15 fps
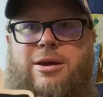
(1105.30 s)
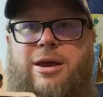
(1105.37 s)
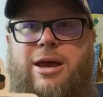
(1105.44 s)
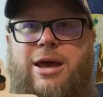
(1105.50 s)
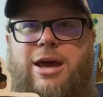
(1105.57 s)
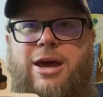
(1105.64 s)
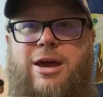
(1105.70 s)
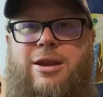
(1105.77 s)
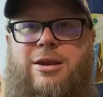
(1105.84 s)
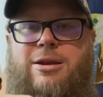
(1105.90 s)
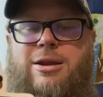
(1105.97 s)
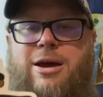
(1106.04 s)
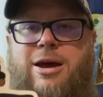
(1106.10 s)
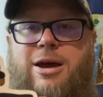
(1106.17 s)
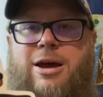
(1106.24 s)
And
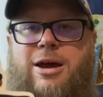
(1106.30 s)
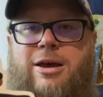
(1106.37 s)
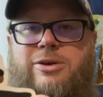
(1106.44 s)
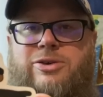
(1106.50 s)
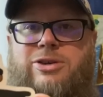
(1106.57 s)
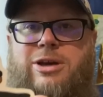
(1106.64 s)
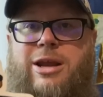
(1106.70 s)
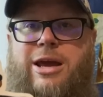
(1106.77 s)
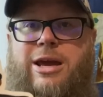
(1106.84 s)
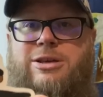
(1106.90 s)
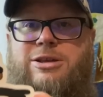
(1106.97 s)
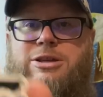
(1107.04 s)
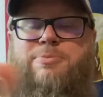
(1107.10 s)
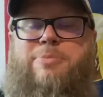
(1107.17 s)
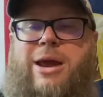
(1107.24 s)
said, I
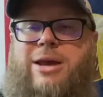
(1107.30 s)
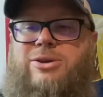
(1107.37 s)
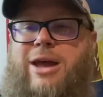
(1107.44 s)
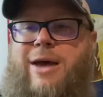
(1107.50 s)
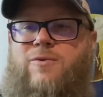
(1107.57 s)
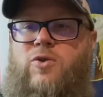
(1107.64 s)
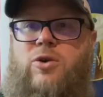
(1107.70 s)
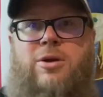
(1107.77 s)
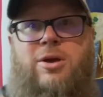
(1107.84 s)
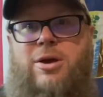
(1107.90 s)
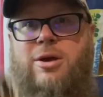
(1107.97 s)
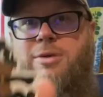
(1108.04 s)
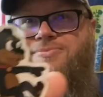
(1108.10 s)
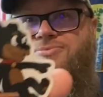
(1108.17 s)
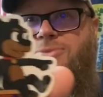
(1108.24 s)
guess it's based after
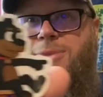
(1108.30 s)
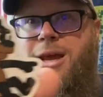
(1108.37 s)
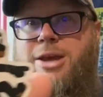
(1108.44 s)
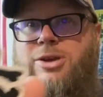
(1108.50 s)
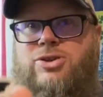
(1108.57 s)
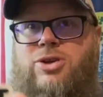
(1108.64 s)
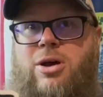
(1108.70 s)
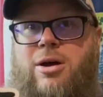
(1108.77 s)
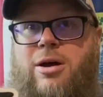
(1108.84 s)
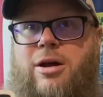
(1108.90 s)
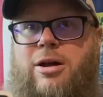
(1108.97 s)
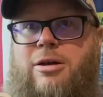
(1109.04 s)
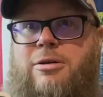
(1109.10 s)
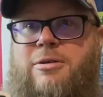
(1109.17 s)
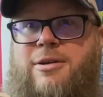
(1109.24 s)
his
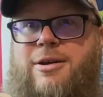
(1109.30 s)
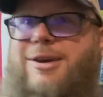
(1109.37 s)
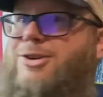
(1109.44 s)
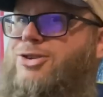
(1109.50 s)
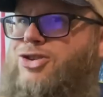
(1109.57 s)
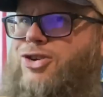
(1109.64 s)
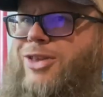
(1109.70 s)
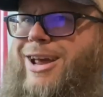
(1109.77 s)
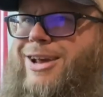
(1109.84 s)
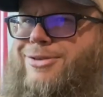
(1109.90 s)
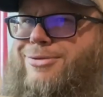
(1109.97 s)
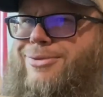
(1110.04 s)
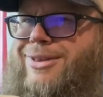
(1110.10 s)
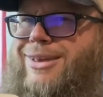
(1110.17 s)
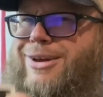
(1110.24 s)
dog. So
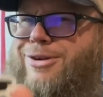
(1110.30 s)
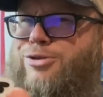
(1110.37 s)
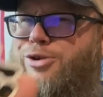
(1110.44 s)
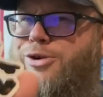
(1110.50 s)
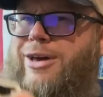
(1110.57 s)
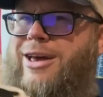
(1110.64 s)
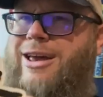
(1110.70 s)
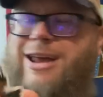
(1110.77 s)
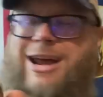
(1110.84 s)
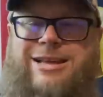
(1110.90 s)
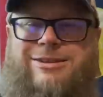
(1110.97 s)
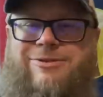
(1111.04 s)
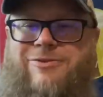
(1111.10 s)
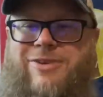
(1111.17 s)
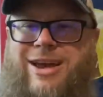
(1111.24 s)
that's really cool.
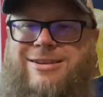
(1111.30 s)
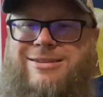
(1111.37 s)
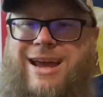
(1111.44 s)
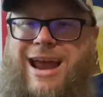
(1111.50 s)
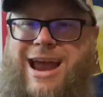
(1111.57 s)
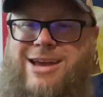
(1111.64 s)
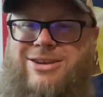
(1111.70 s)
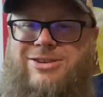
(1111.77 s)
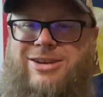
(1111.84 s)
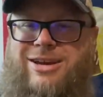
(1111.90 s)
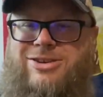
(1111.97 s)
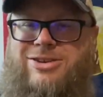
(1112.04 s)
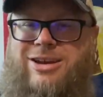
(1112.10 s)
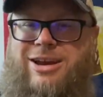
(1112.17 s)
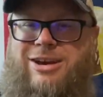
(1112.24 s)
That's a
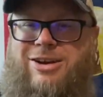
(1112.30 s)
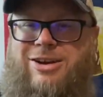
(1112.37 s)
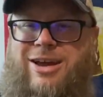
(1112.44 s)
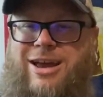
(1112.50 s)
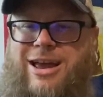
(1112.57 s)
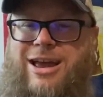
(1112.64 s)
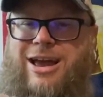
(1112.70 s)
fantastic sticker.